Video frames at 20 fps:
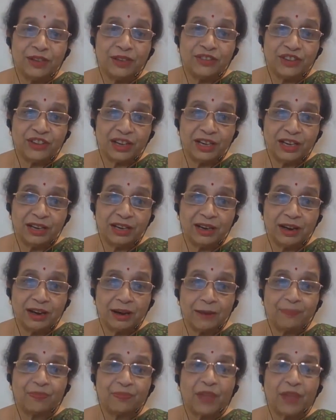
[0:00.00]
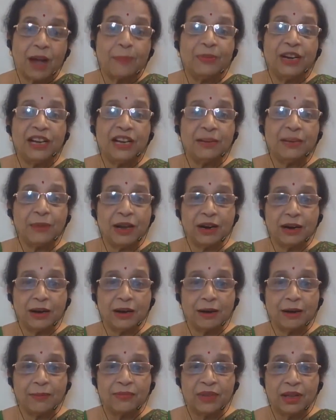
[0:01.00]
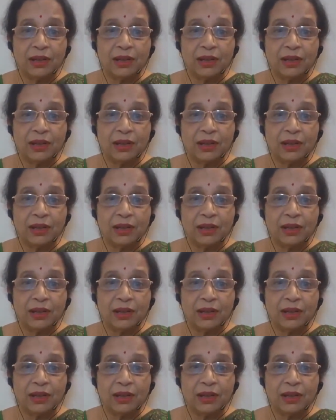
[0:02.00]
janana up till marana.